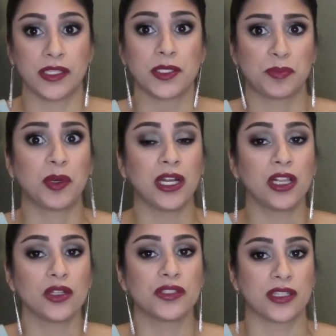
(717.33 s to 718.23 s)
This is pretty
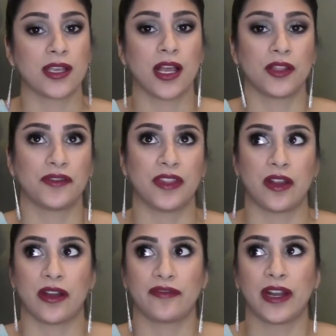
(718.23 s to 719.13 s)
close to the color of the
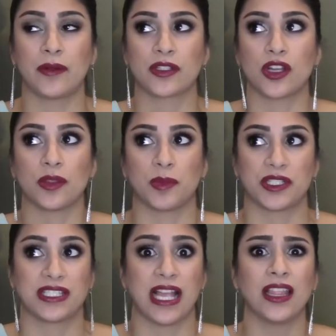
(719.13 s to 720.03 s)
year. I forget what it's called.
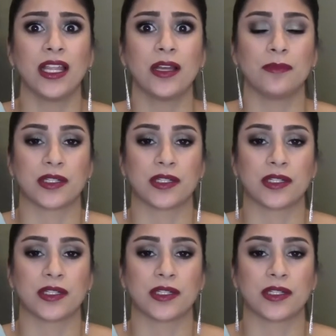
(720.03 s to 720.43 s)
Marcella,